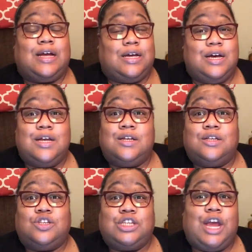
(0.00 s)
could
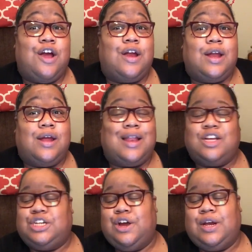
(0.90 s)
Charity,
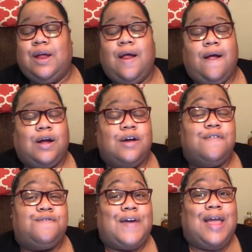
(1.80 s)
not Charity,
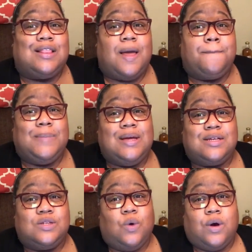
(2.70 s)
could Faith be
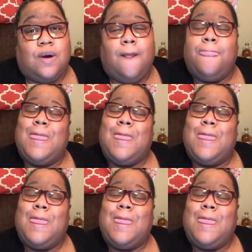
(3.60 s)
his daughter?